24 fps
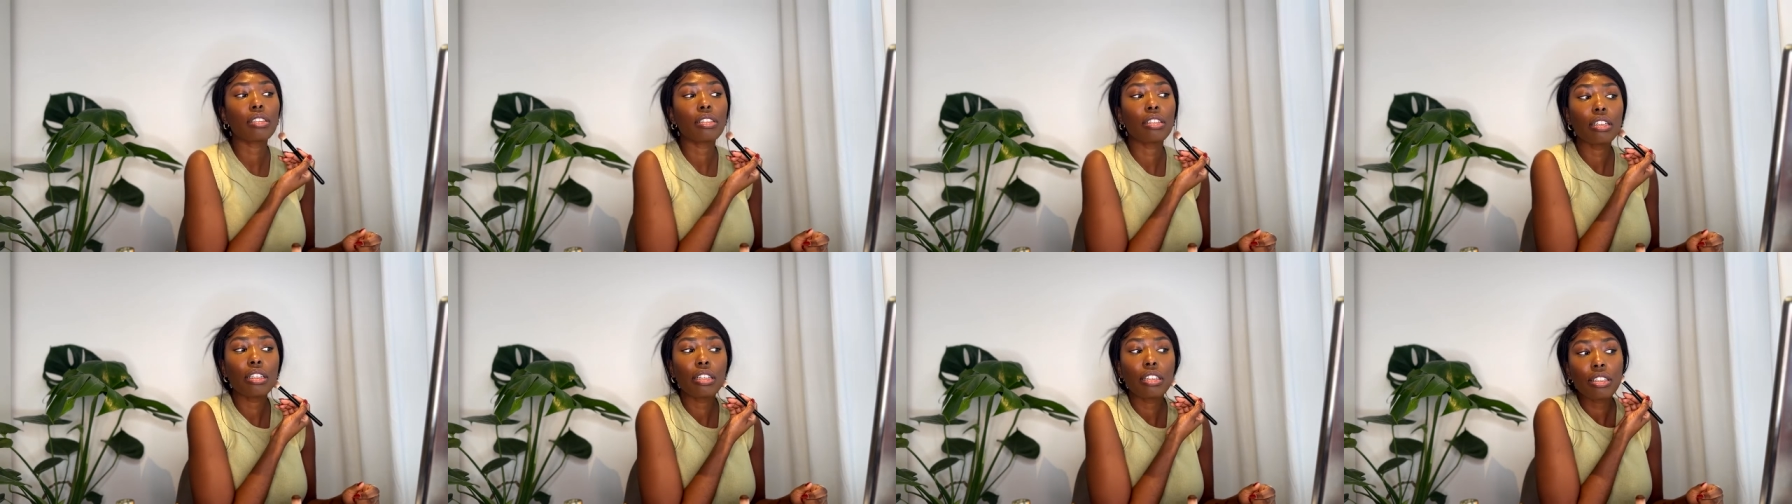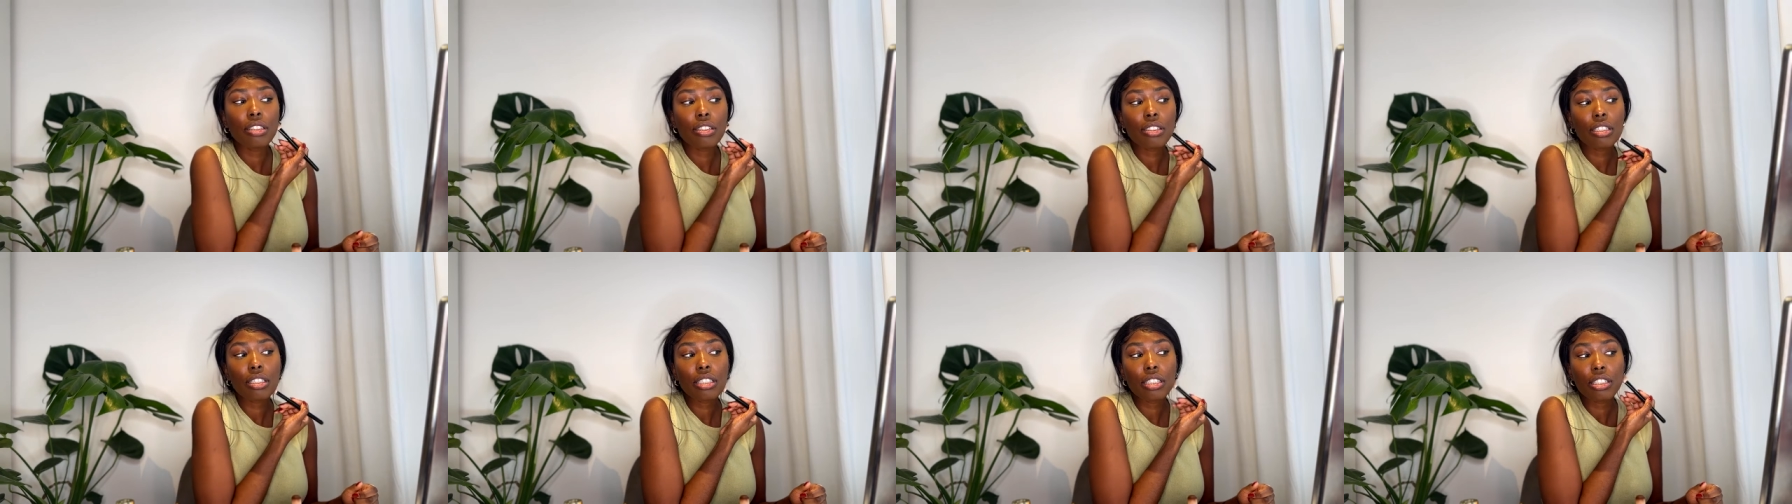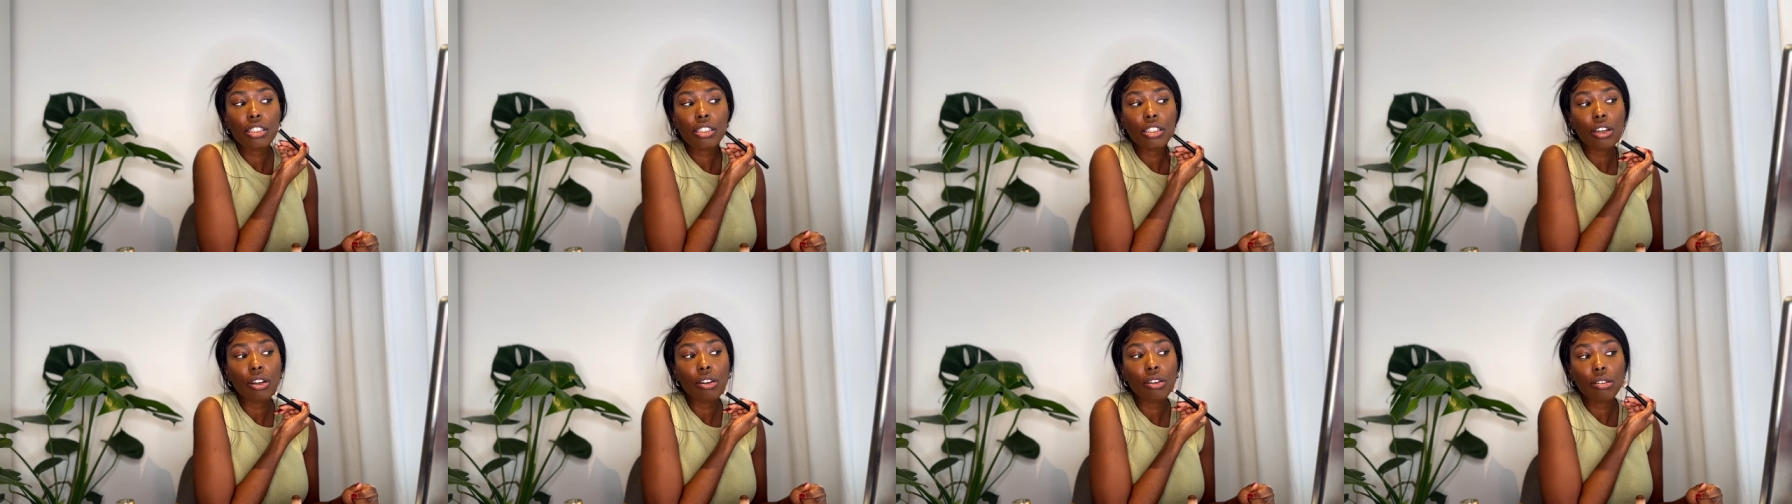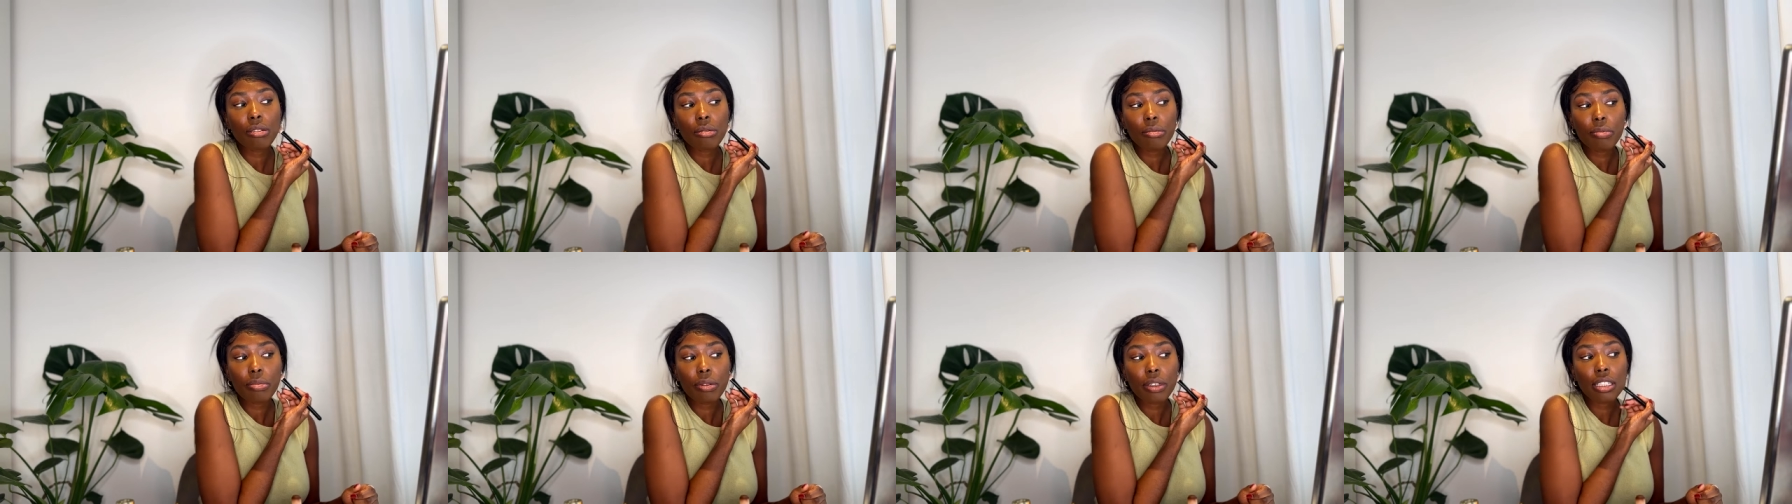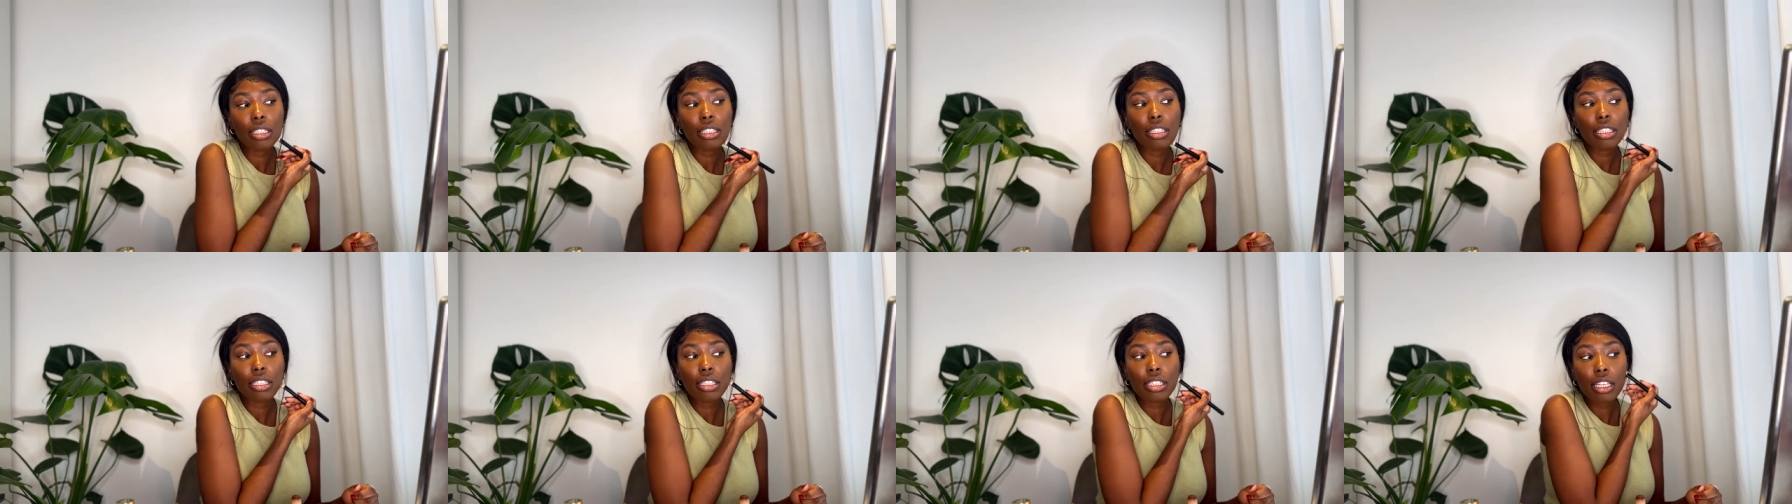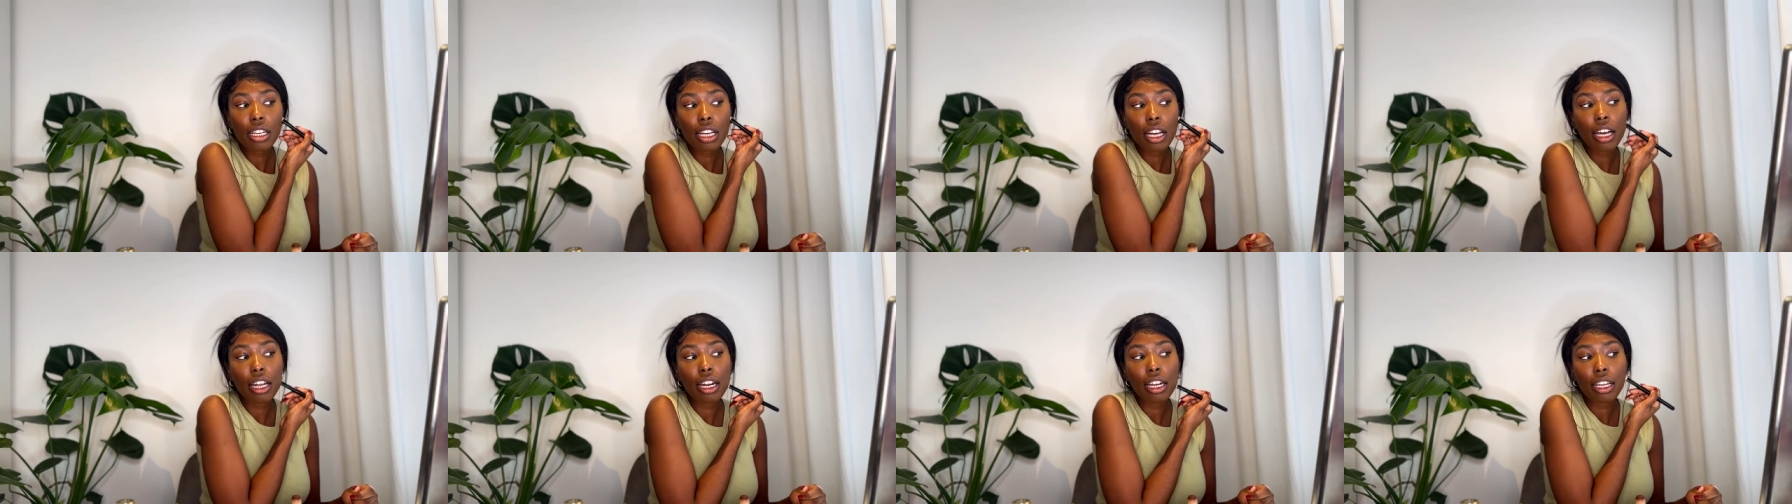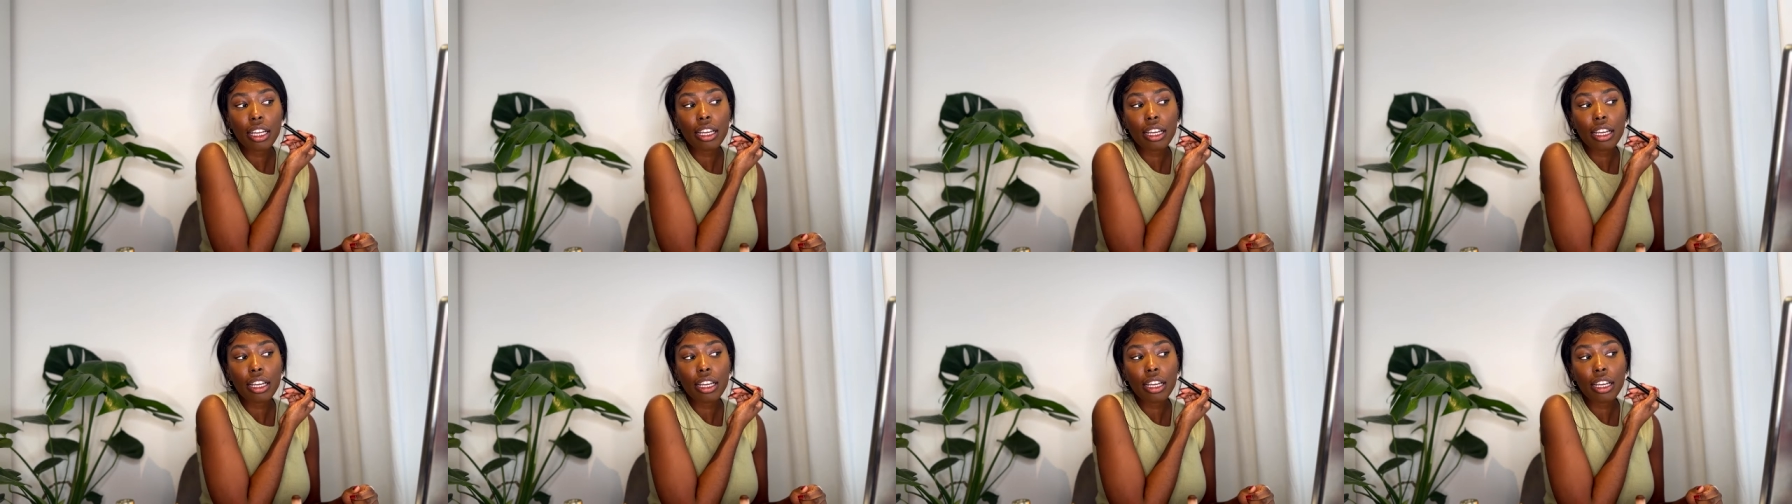I usually don't, but just to kind of